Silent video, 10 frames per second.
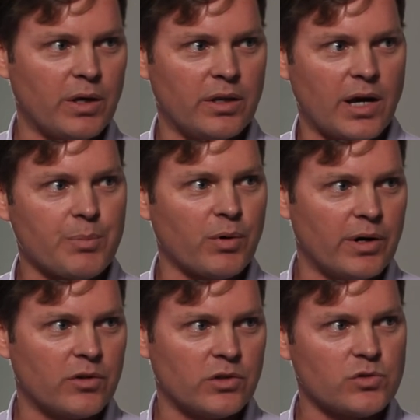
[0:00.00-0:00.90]
and the
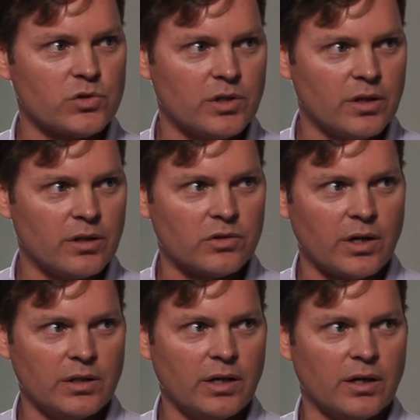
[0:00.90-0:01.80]
operators interested in this
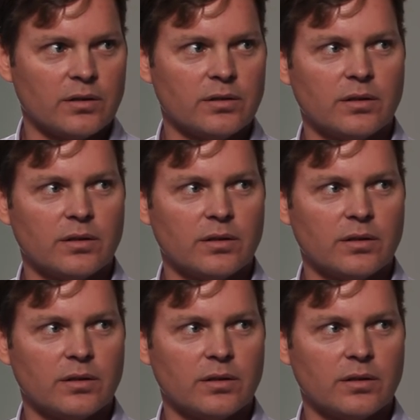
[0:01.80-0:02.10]
idea.